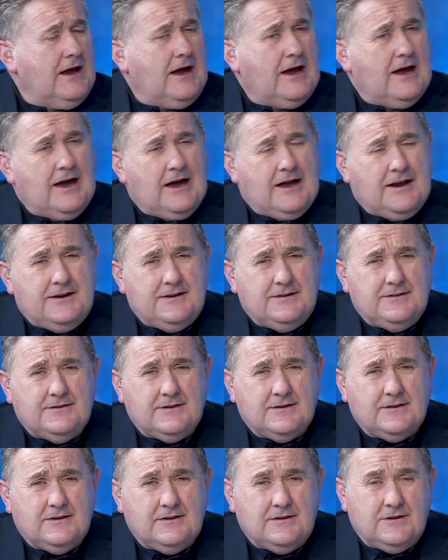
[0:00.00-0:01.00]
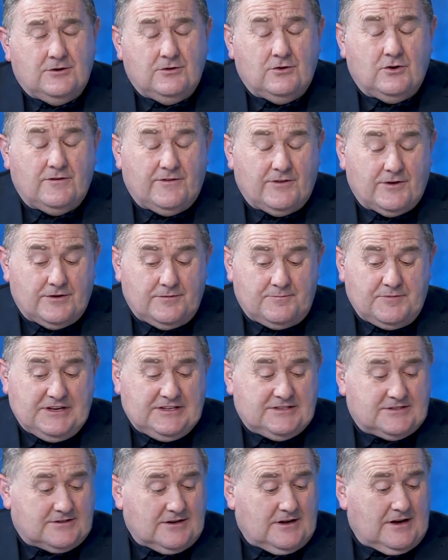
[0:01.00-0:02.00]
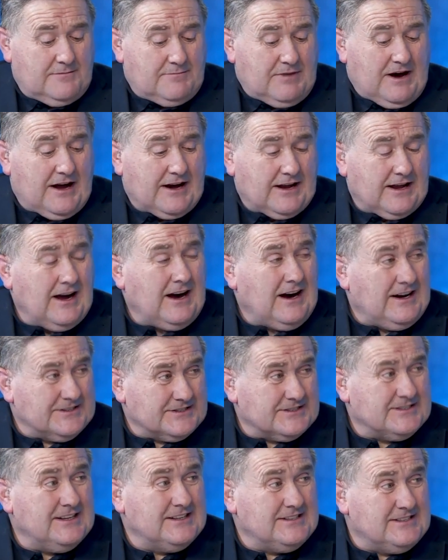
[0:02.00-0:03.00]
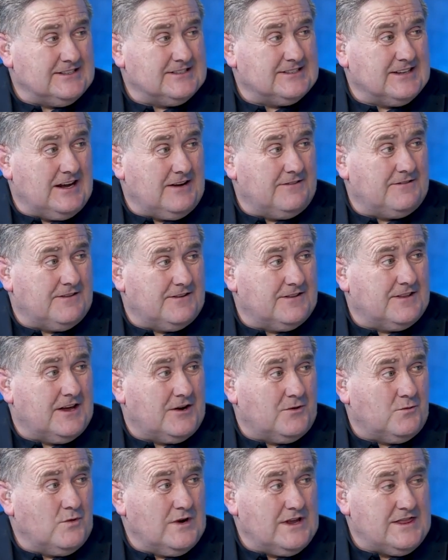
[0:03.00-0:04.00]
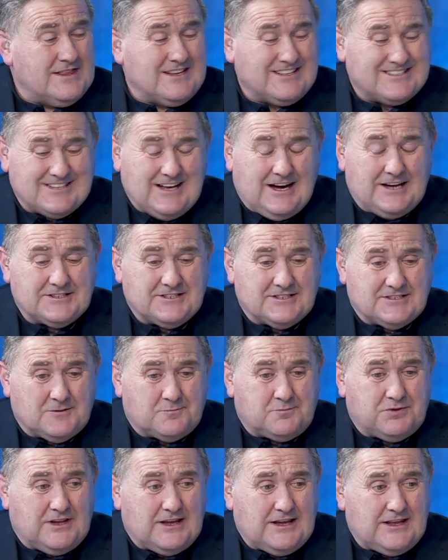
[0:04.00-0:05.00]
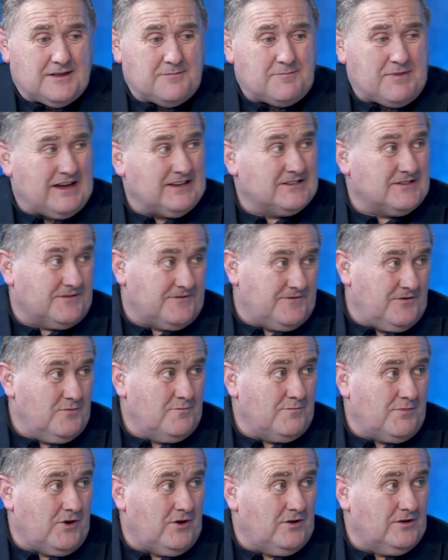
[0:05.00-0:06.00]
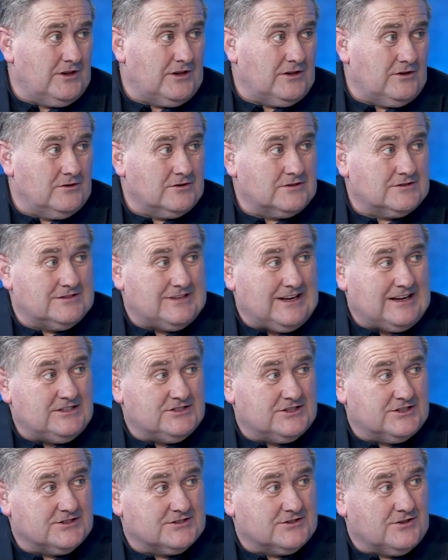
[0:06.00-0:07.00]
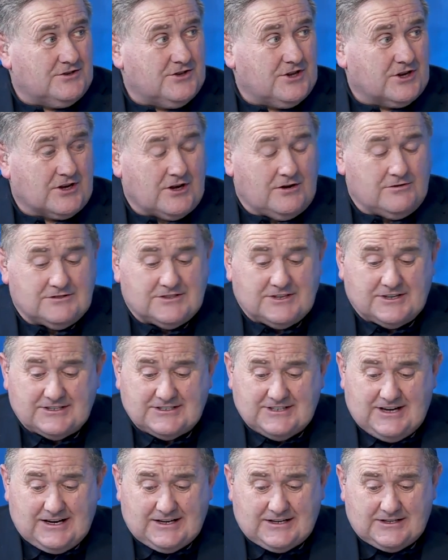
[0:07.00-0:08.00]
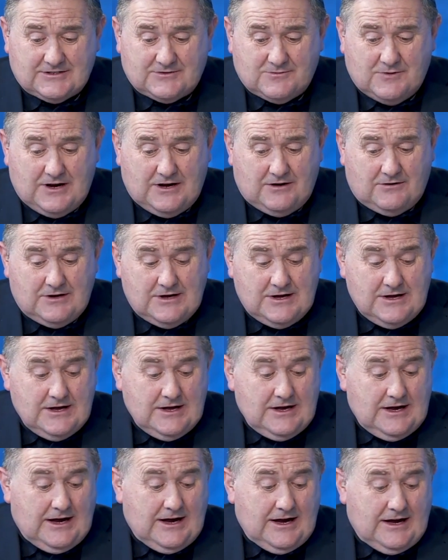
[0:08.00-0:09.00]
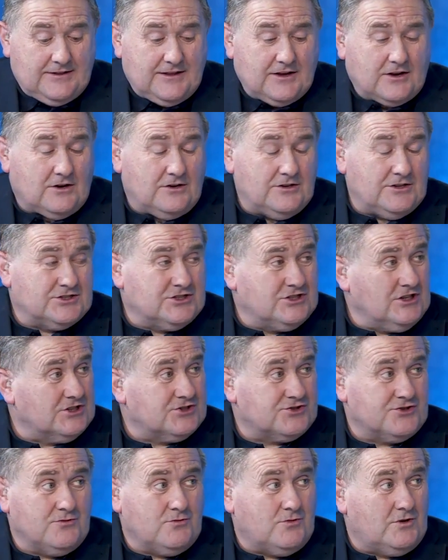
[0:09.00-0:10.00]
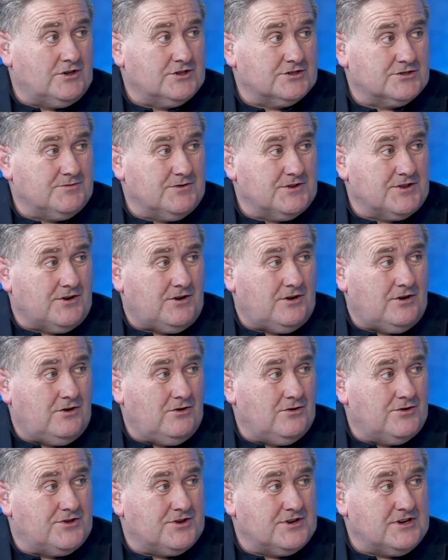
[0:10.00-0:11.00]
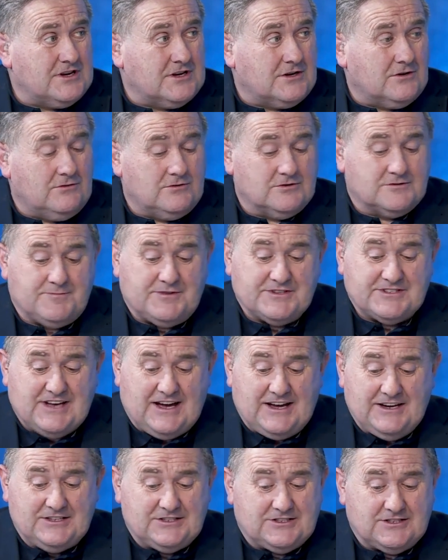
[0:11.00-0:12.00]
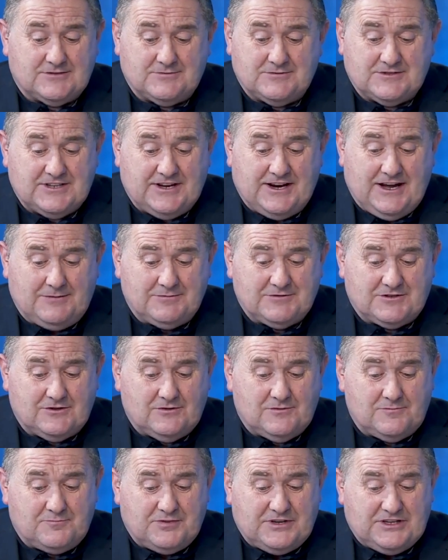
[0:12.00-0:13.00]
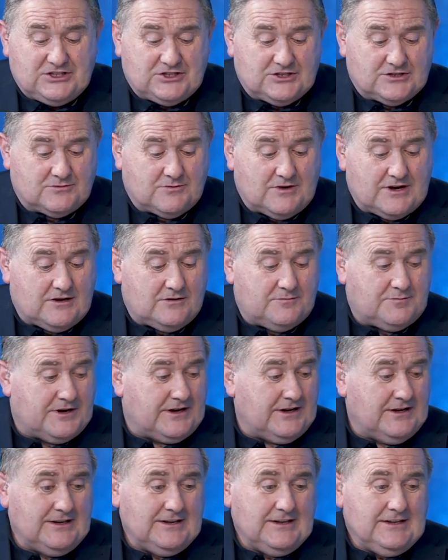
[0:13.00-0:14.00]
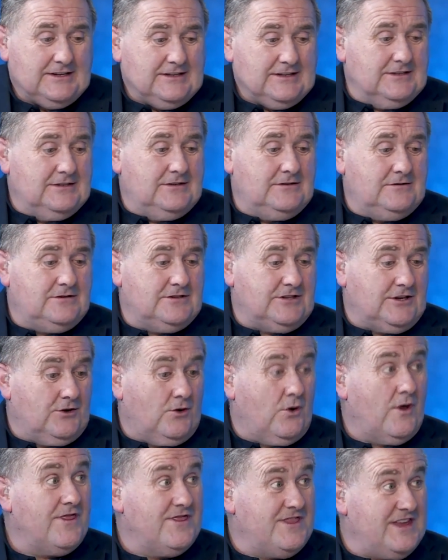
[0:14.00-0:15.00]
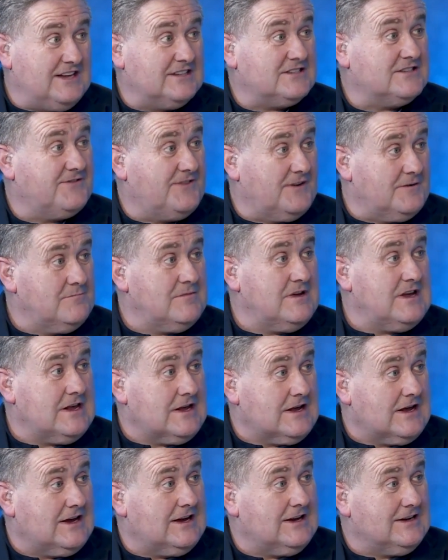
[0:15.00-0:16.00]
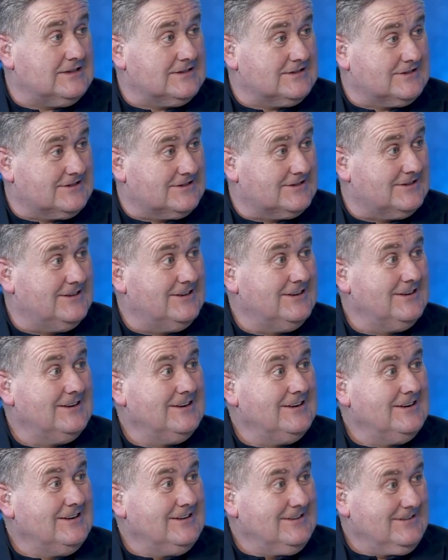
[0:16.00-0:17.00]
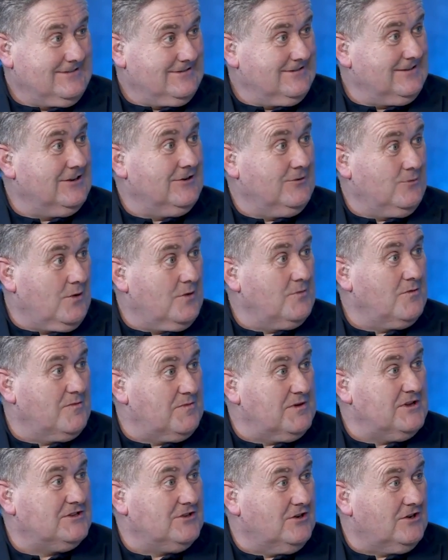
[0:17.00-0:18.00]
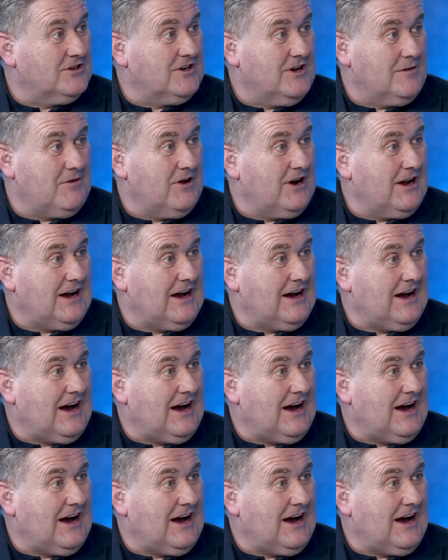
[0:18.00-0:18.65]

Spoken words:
And you know, over the piece, Barry, Hearts did deserve their win. They started to play the better football. They looked dangerous on the counter-attack as well. And they got their just rewards with all three goals. Bozanic's was an absolute peach as well. But, you know, this for me is, you know, what we've been talking about.